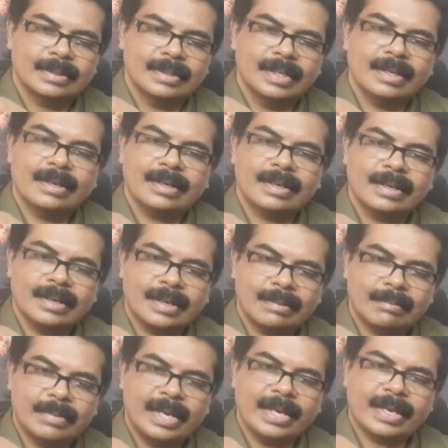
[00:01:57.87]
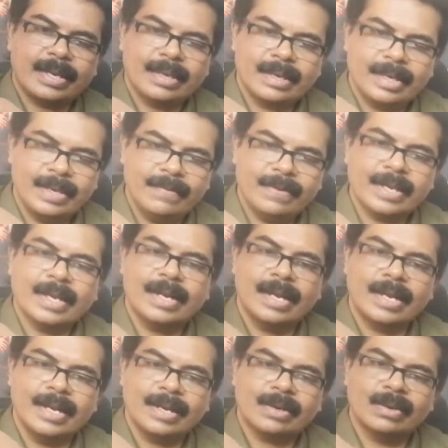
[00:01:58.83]
Then by giving an
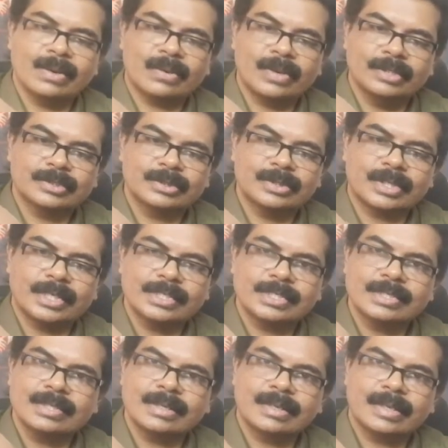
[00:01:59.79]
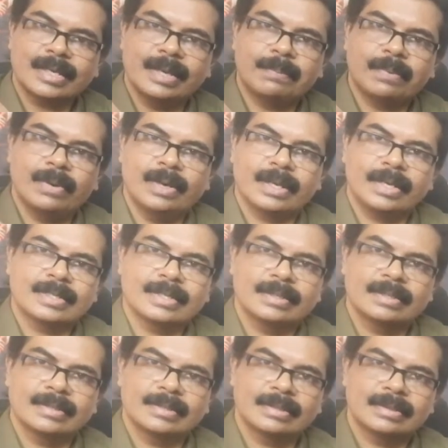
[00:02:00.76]
anti-clockwise rotation, keep pulling it.
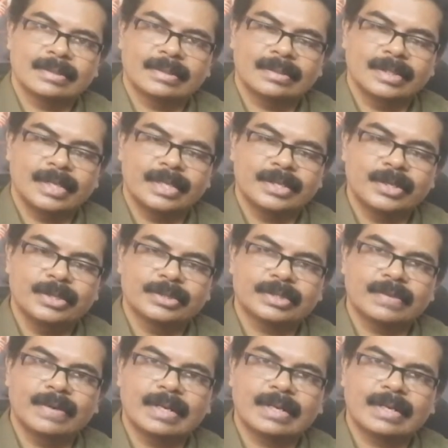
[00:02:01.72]
The introducer